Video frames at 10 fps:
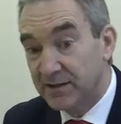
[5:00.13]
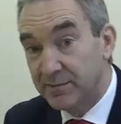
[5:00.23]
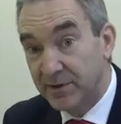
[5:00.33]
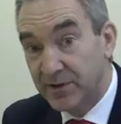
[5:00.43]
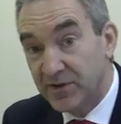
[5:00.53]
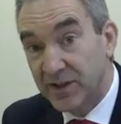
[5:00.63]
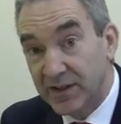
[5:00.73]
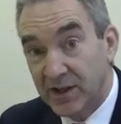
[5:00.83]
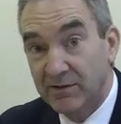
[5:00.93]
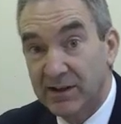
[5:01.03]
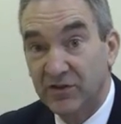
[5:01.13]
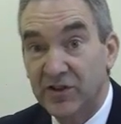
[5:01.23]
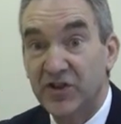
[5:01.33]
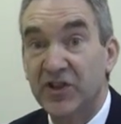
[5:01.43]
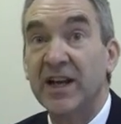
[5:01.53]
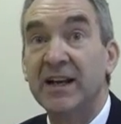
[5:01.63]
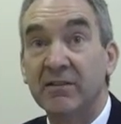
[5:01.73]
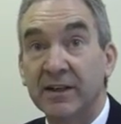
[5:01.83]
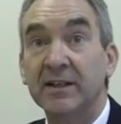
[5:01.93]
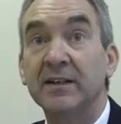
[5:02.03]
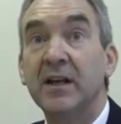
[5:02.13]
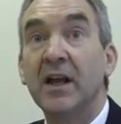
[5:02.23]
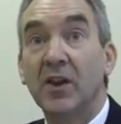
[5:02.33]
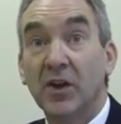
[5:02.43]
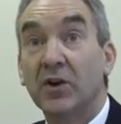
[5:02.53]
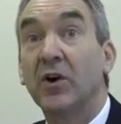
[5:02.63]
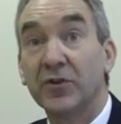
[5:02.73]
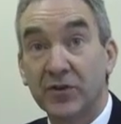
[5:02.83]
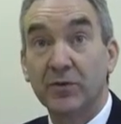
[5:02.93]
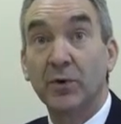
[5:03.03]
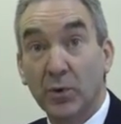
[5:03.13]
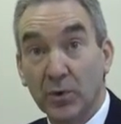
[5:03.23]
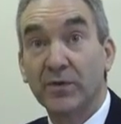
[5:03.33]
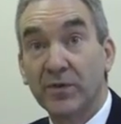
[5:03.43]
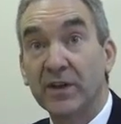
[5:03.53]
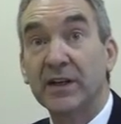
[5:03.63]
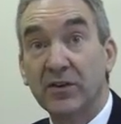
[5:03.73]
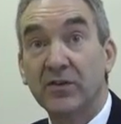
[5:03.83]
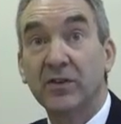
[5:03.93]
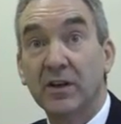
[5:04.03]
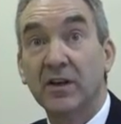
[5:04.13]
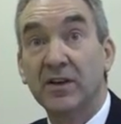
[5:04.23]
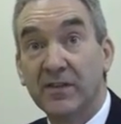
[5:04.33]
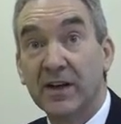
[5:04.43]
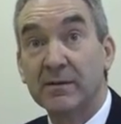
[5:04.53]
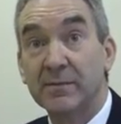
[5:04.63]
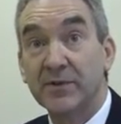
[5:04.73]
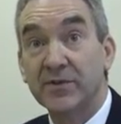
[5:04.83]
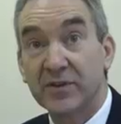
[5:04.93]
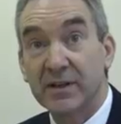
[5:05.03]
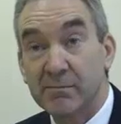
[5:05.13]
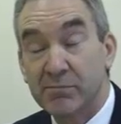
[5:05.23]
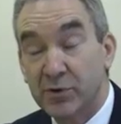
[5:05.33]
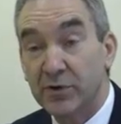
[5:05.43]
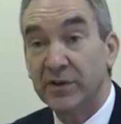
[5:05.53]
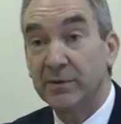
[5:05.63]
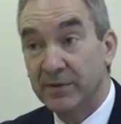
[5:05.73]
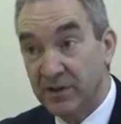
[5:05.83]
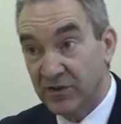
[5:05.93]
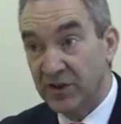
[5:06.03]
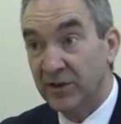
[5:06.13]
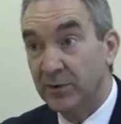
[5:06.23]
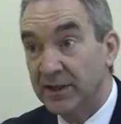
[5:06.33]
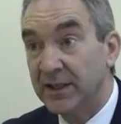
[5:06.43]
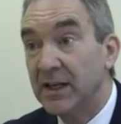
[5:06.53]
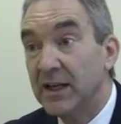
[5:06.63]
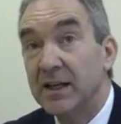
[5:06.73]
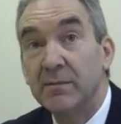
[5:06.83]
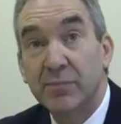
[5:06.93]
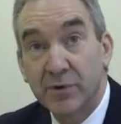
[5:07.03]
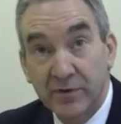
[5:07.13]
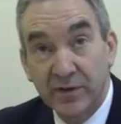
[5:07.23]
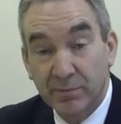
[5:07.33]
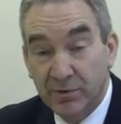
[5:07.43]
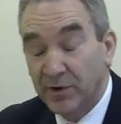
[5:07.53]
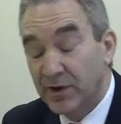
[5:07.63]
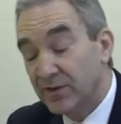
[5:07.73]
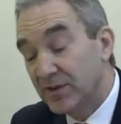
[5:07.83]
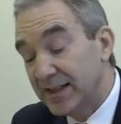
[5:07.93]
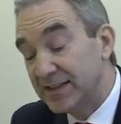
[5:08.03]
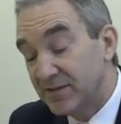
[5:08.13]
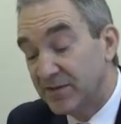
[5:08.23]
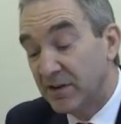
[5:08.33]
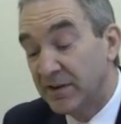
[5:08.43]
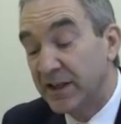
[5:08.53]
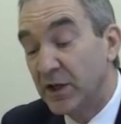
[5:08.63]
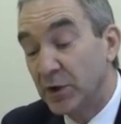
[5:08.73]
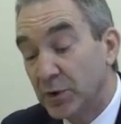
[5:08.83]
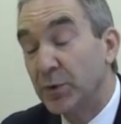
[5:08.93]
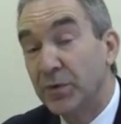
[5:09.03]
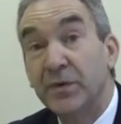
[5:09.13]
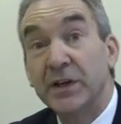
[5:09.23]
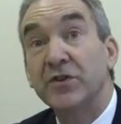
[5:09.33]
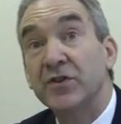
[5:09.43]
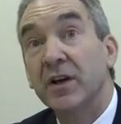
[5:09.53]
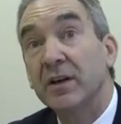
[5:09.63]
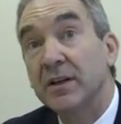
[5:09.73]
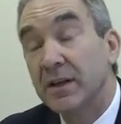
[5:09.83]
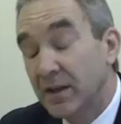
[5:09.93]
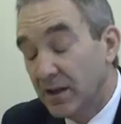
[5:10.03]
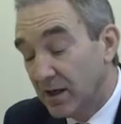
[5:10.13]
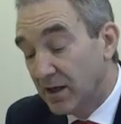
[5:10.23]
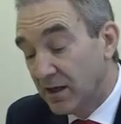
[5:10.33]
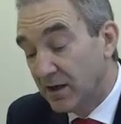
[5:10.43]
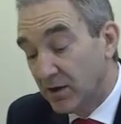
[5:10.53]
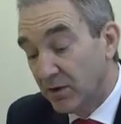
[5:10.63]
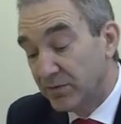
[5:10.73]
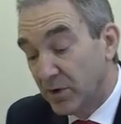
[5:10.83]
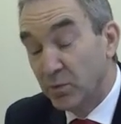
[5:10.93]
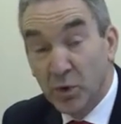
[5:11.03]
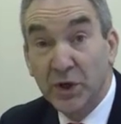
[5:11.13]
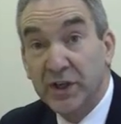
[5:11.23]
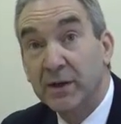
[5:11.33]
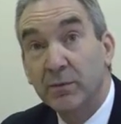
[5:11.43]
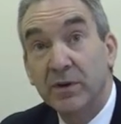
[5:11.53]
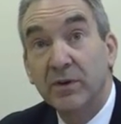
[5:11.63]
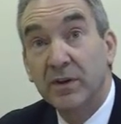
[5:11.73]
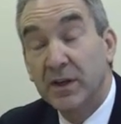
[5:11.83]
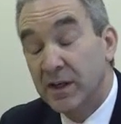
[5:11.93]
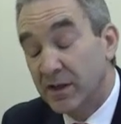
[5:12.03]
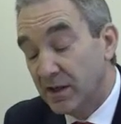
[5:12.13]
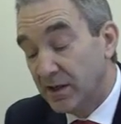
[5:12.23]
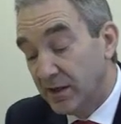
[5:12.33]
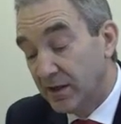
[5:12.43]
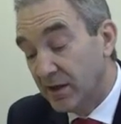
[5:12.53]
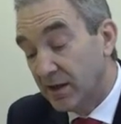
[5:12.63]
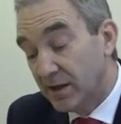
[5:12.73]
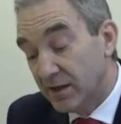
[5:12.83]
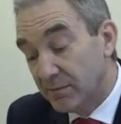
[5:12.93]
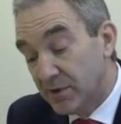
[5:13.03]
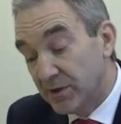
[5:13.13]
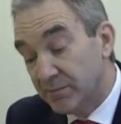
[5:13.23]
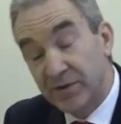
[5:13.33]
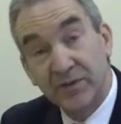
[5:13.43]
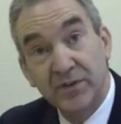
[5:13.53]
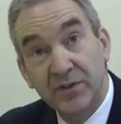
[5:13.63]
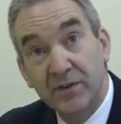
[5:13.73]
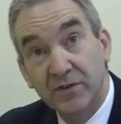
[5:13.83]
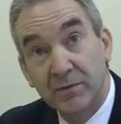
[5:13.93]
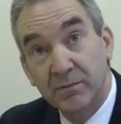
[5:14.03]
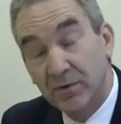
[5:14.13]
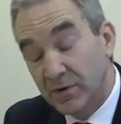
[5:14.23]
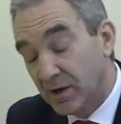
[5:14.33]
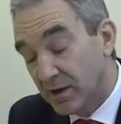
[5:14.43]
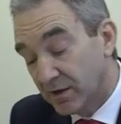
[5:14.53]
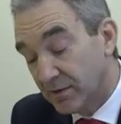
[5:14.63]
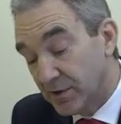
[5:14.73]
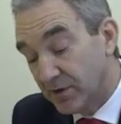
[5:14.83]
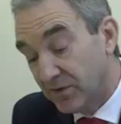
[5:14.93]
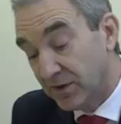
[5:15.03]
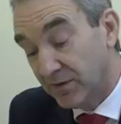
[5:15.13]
community that you're actually sharing the cost of all of these developments in continually improving the product, and that is a very good feature of working with the Merlin Business Systems community